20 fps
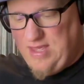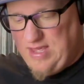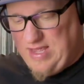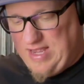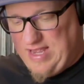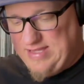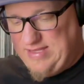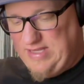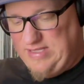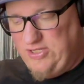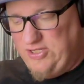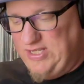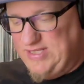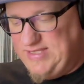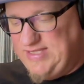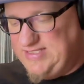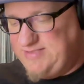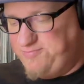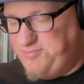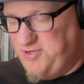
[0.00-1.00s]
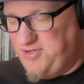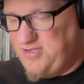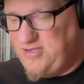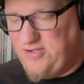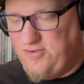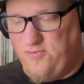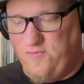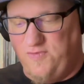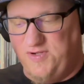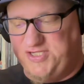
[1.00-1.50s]
And then you get this book,
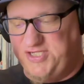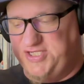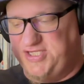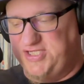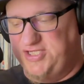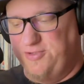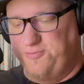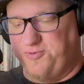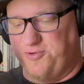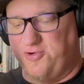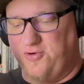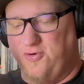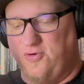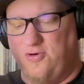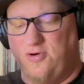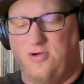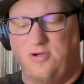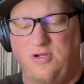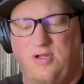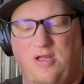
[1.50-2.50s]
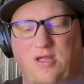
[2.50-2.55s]
which is super cool.